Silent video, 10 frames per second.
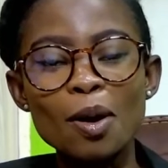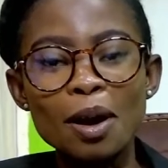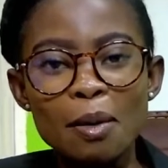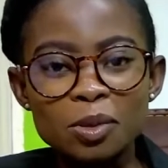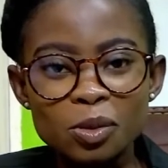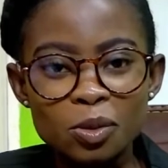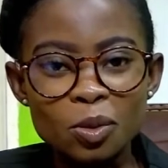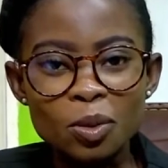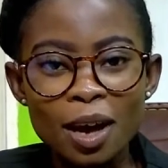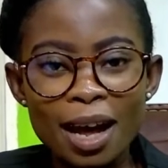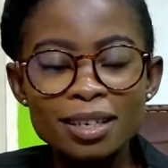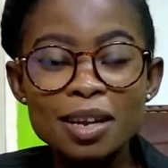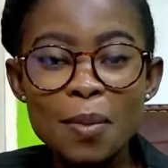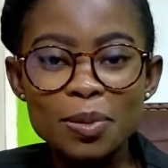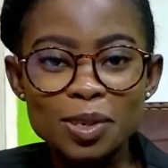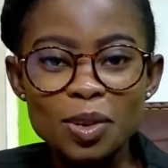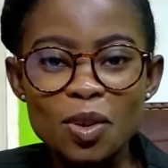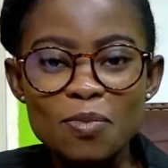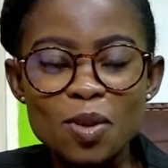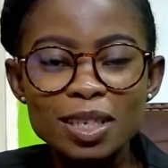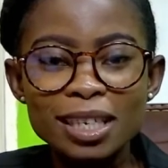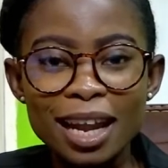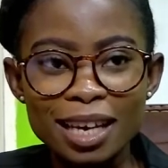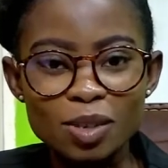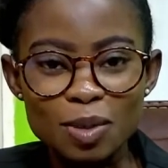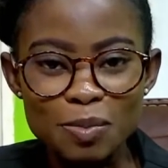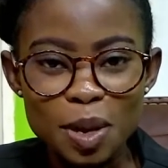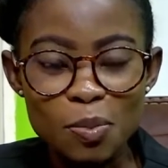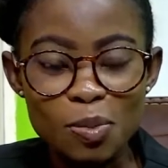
welcome to another episode of Road Delight with me,